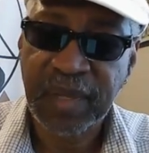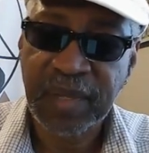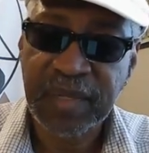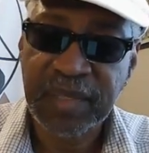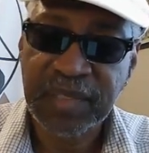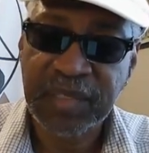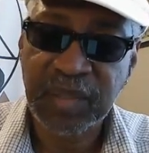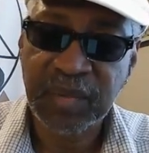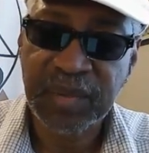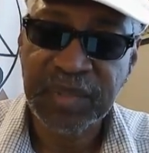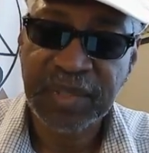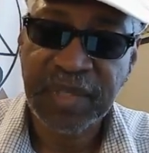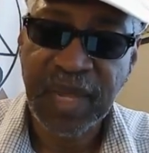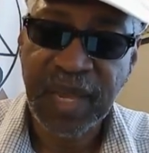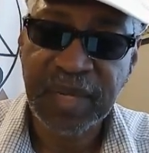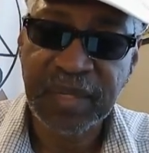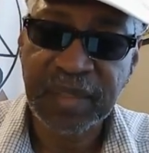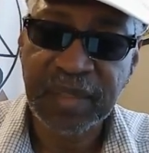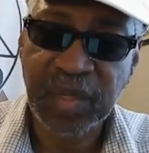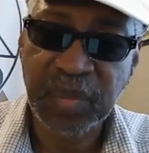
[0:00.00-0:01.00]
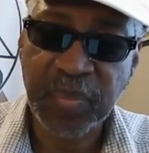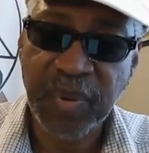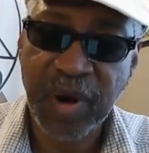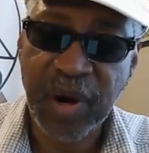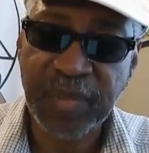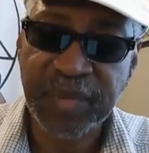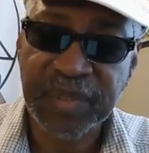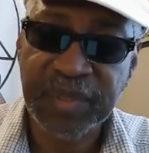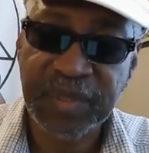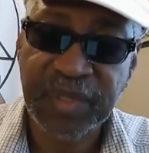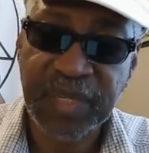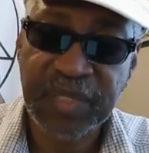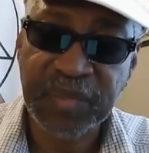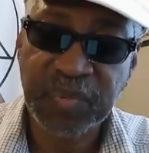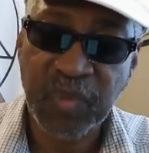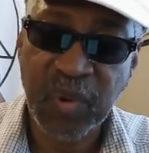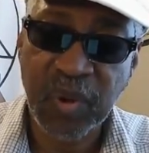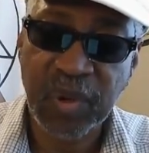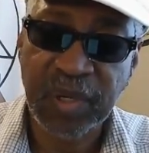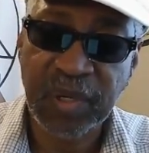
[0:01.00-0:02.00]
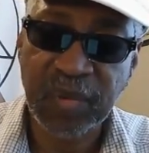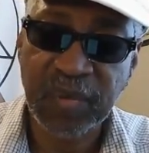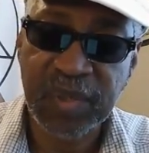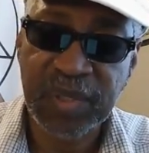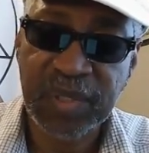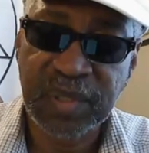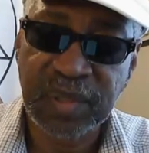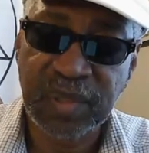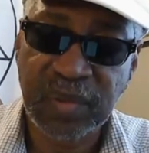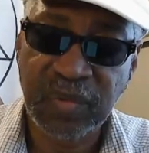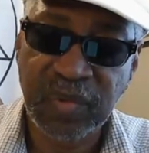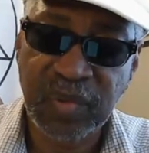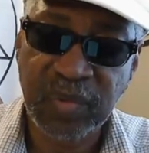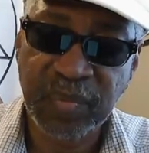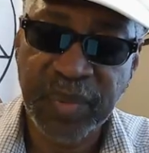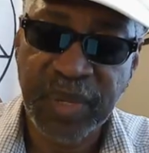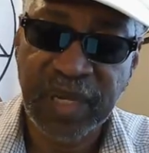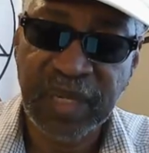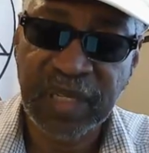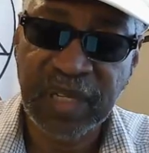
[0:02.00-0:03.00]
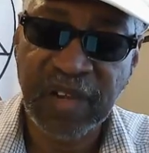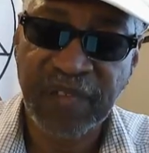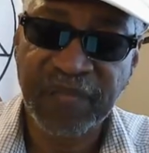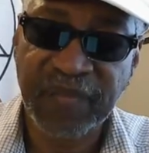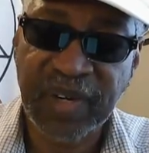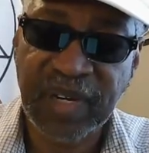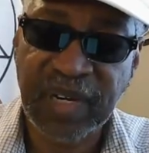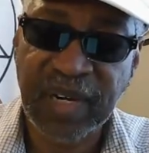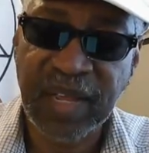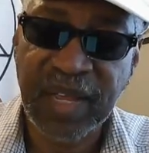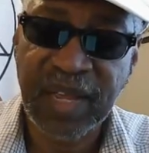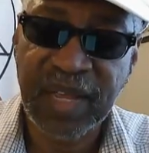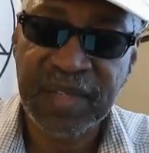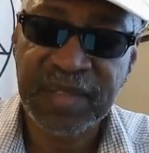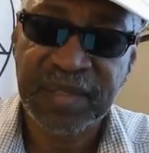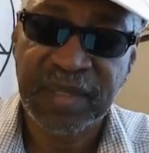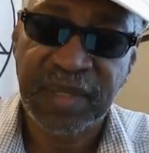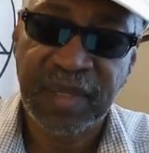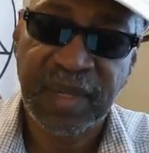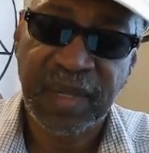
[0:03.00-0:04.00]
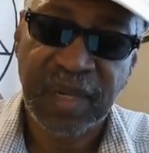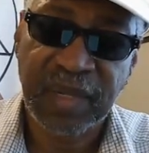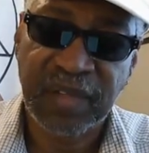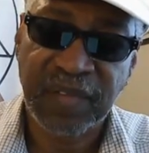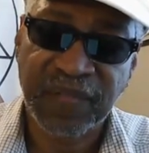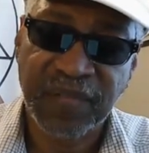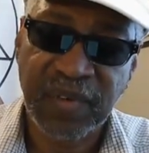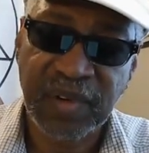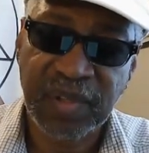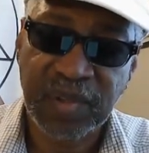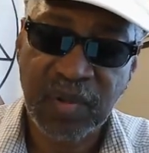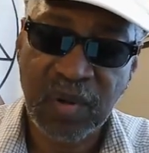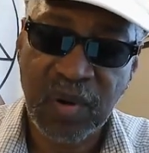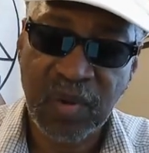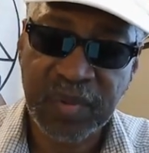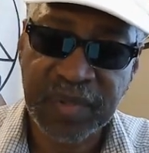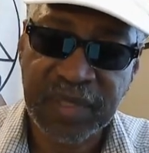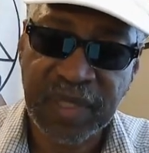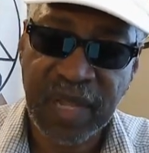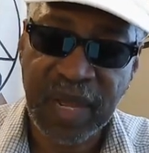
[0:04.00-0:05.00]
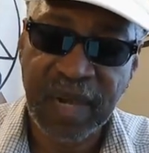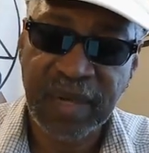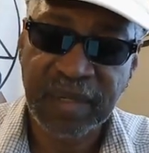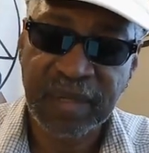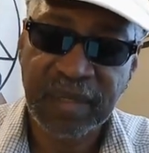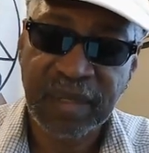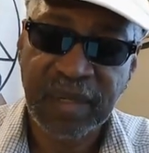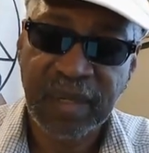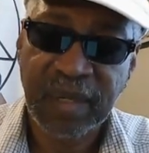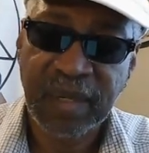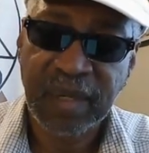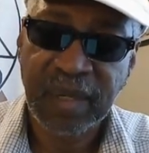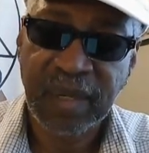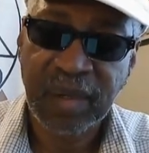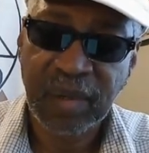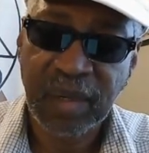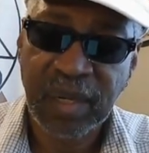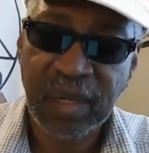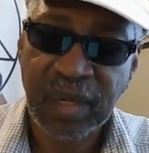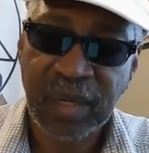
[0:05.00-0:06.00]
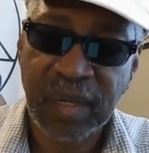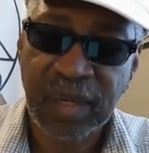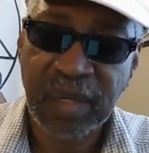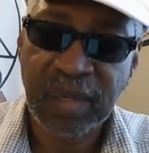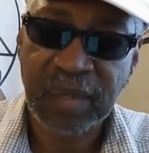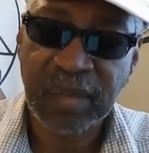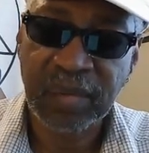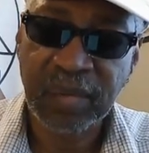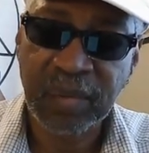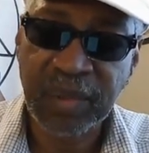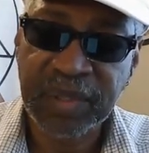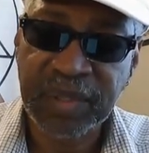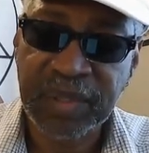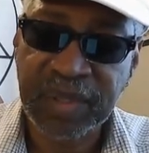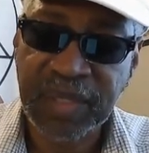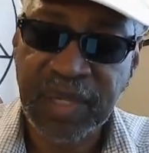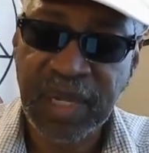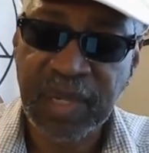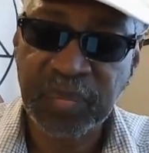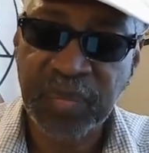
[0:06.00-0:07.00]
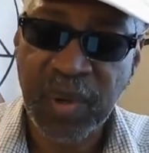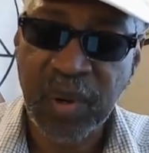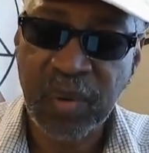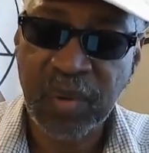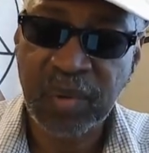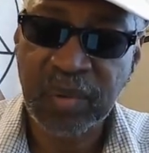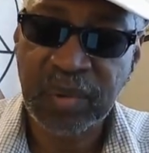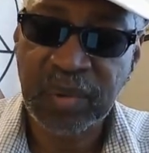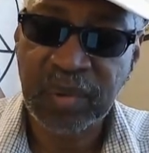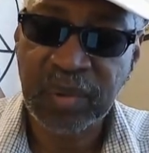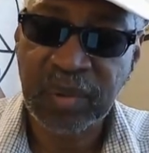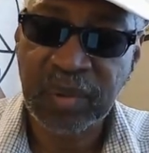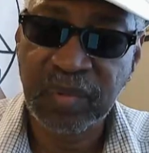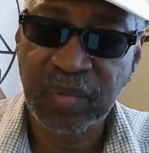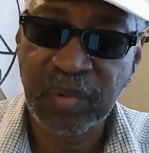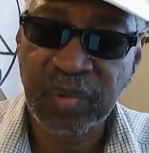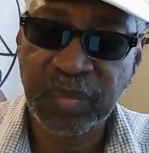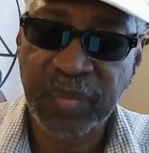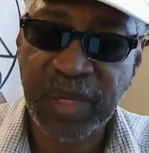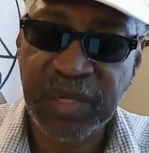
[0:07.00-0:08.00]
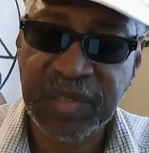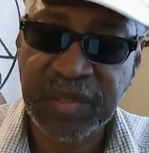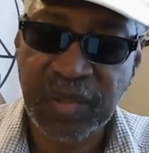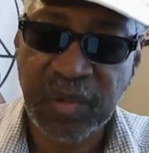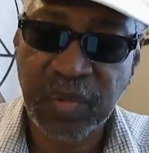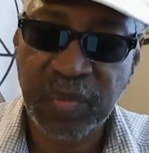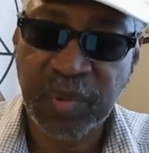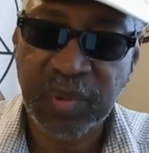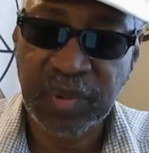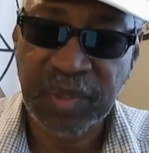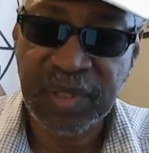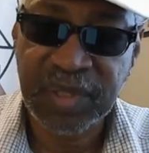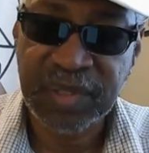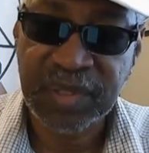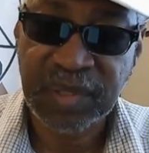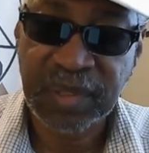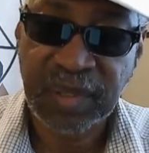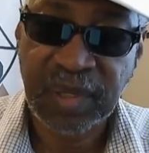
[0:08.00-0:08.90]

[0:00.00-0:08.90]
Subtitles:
She was not in the apartment the next morning when the roommate left for class, and the front door was locked with the deadbolt, the roommate told police.